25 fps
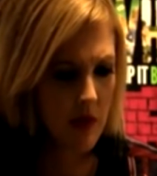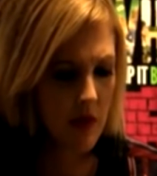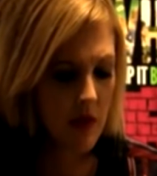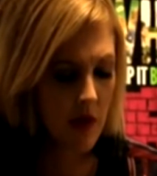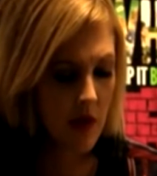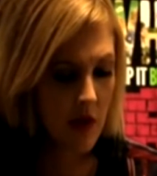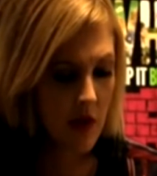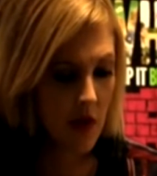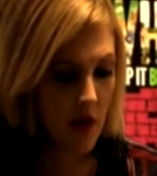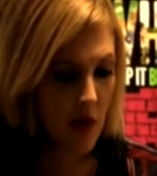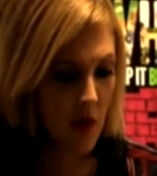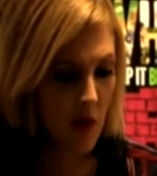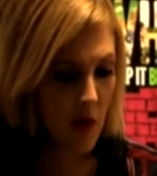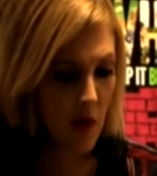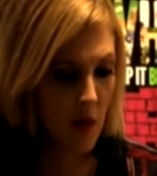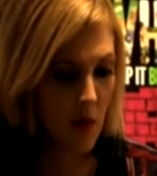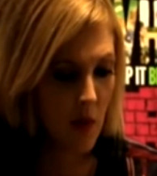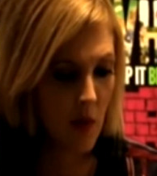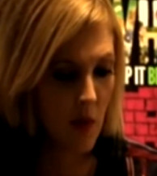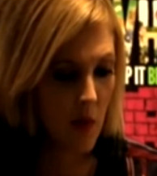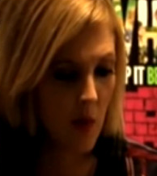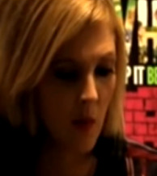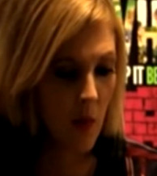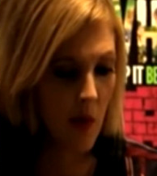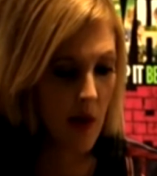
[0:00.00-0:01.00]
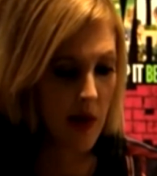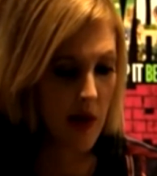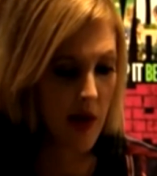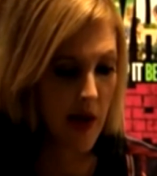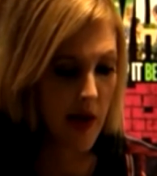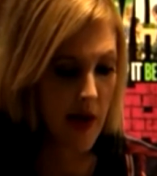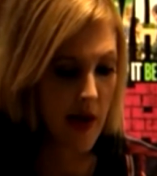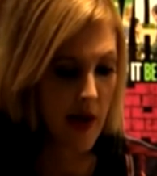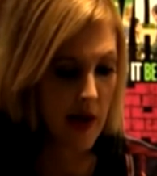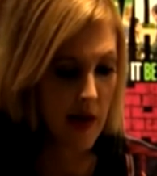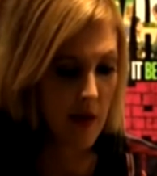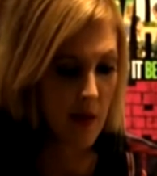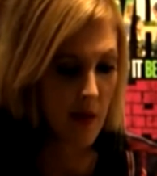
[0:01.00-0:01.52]
you know, what
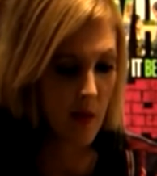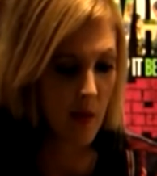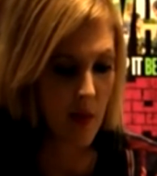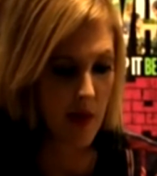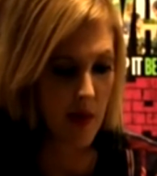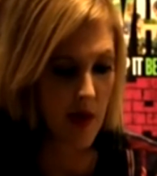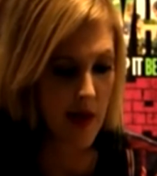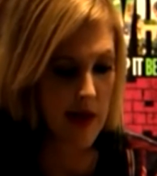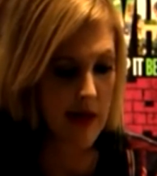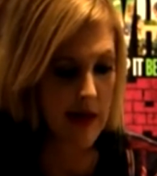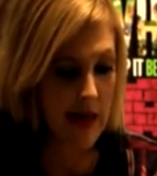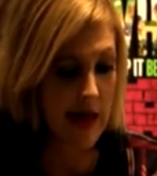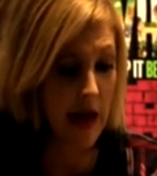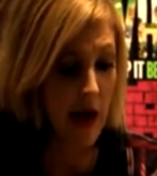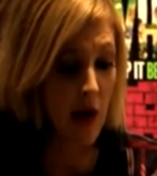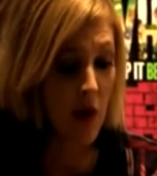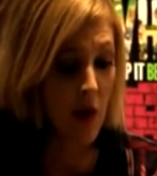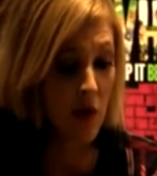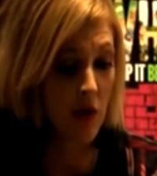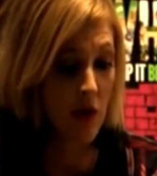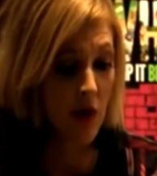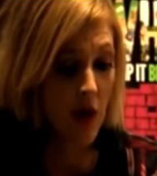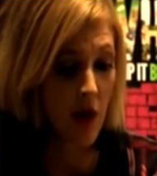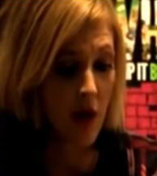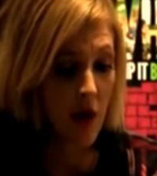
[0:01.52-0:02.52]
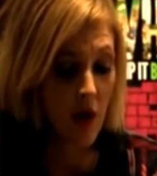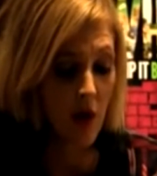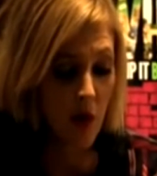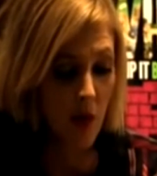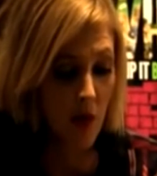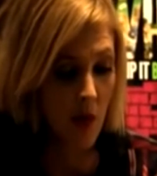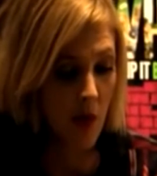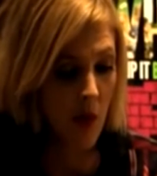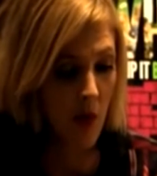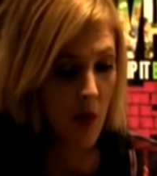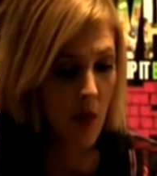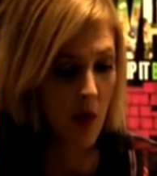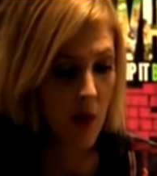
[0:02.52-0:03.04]
I, what I now
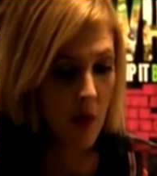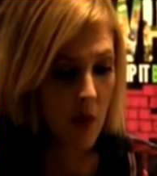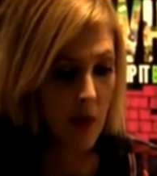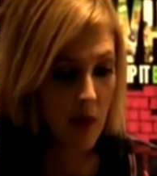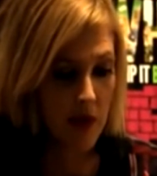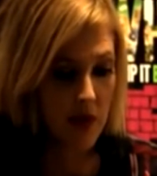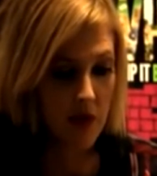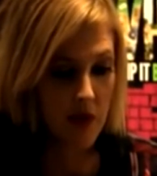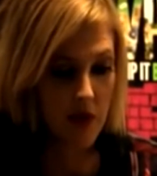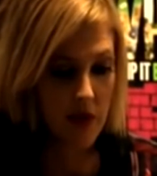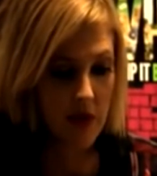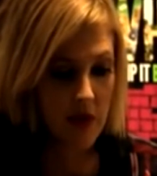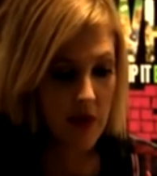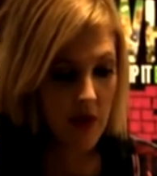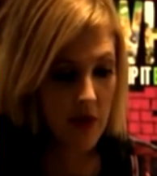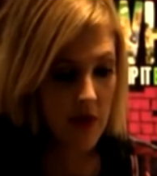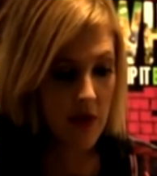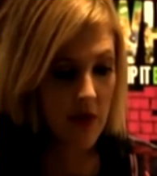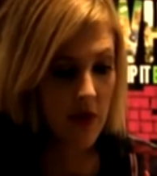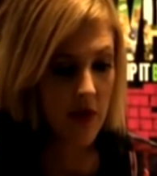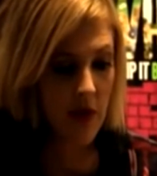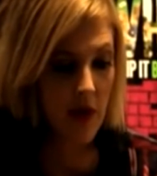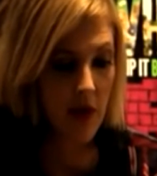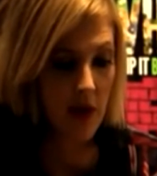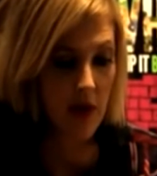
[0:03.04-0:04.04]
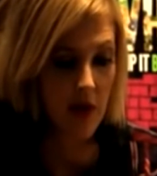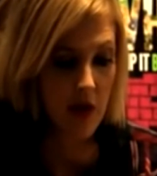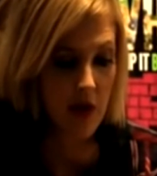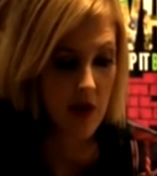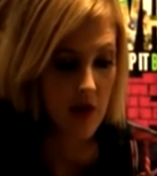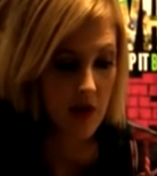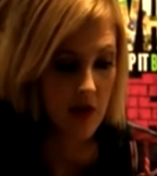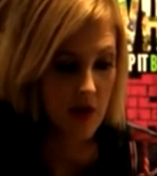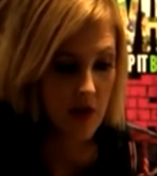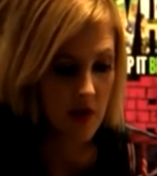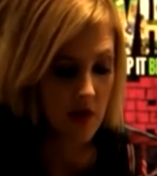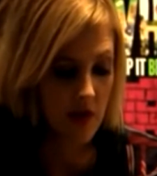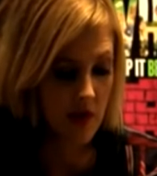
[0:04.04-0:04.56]
know, which is
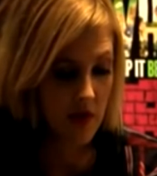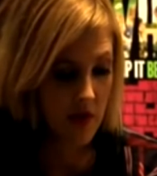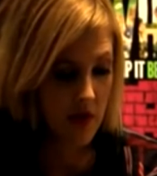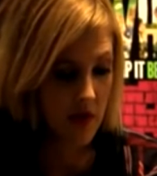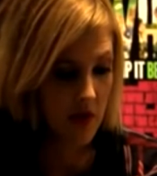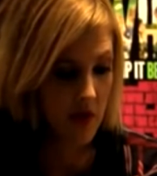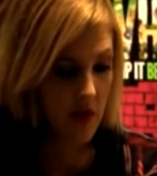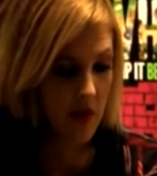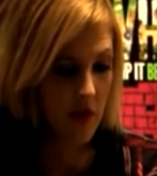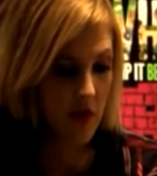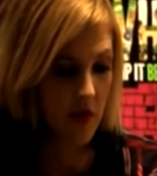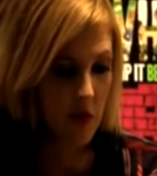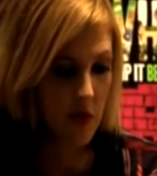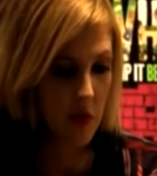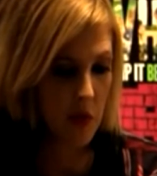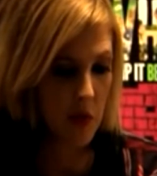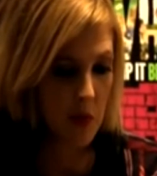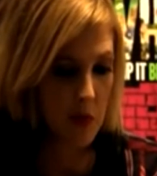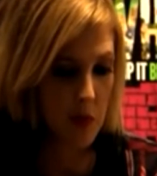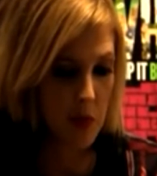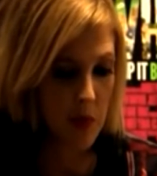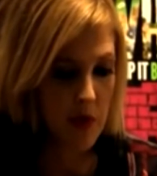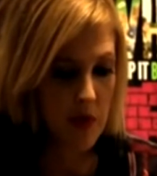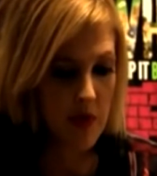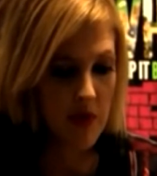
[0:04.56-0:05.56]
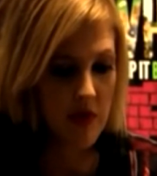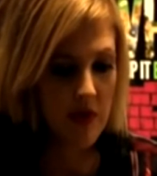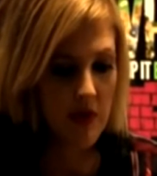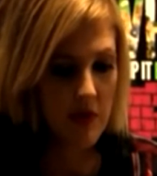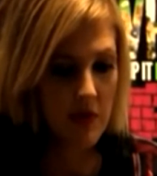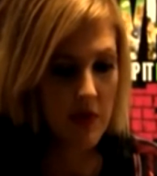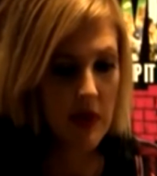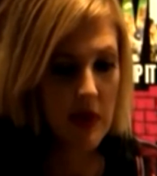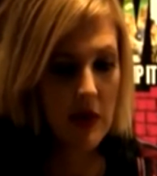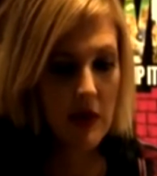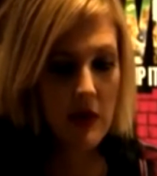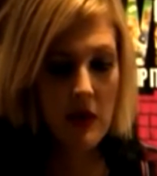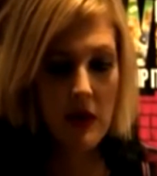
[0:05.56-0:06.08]
just to
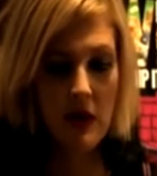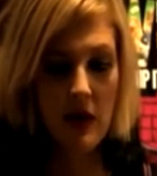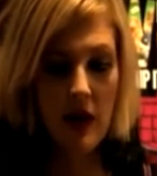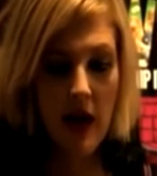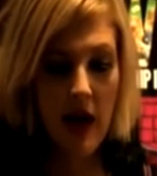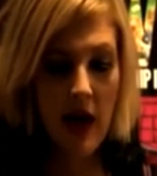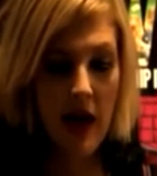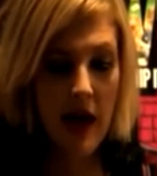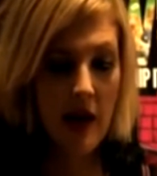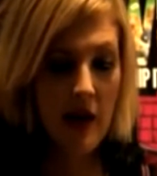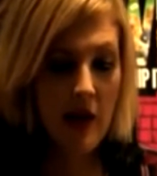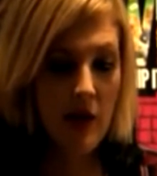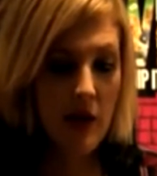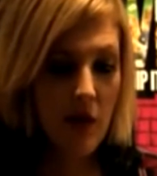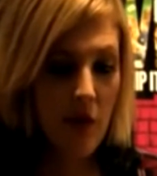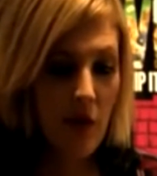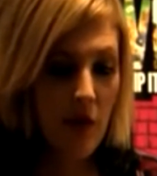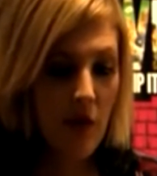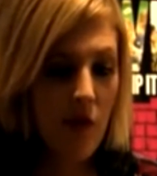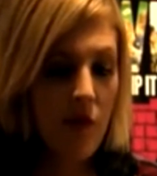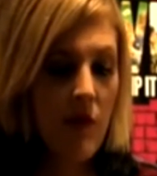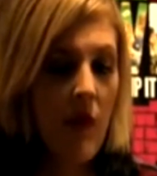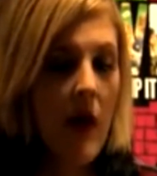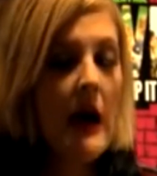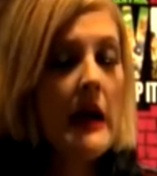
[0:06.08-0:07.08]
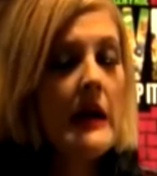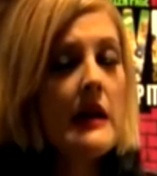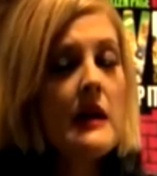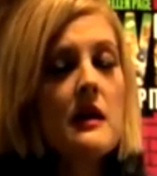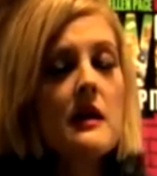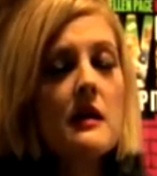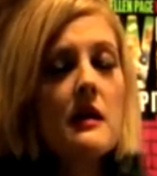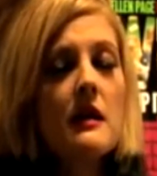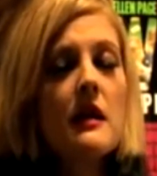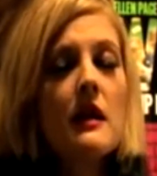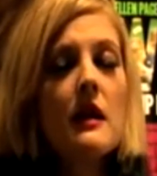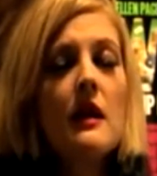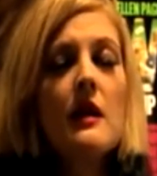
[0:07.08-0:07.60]
persevere and
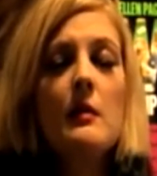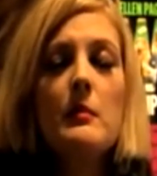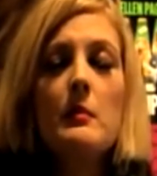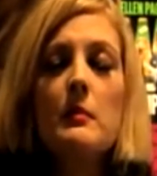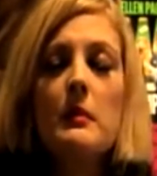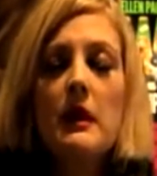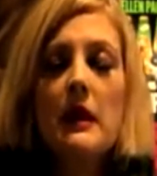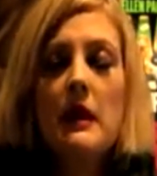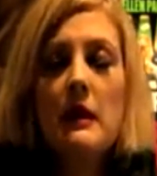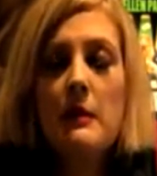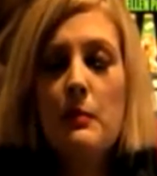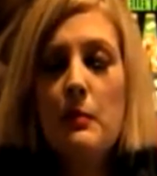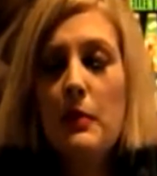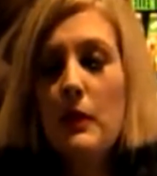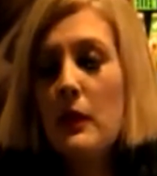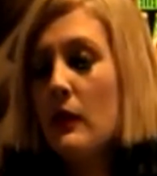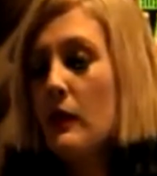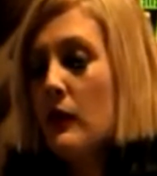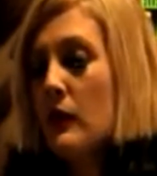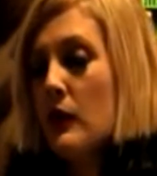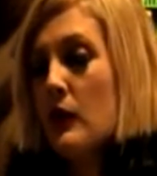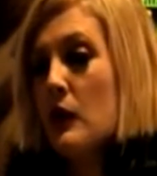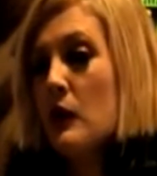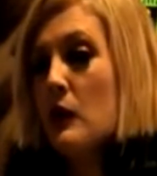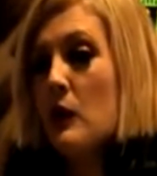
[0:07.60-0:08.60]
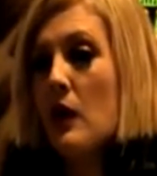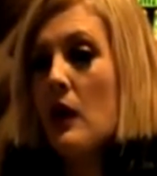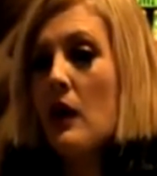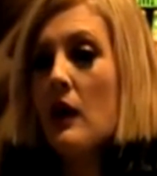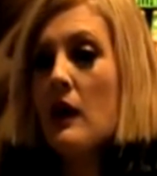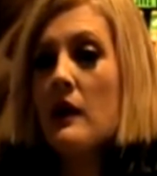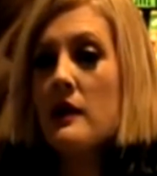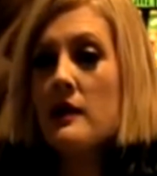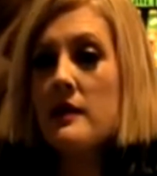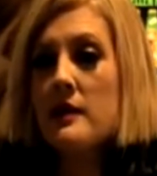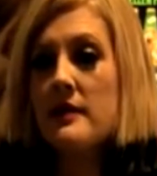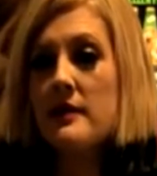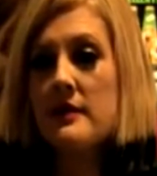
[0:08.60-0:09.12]
find people who
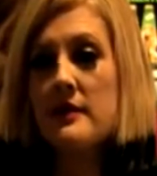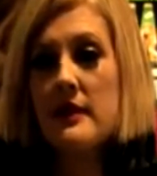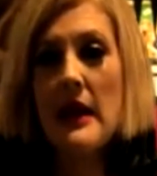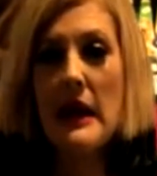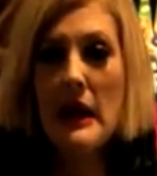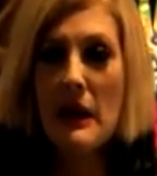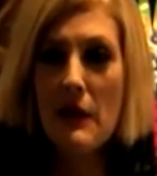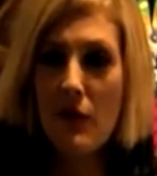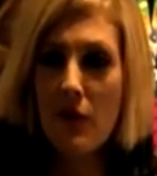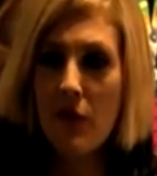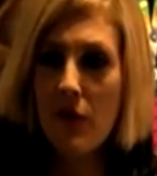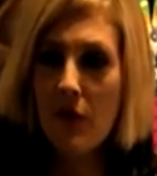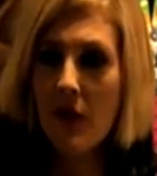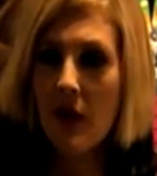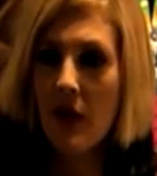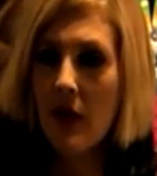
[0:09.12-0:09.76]
are safe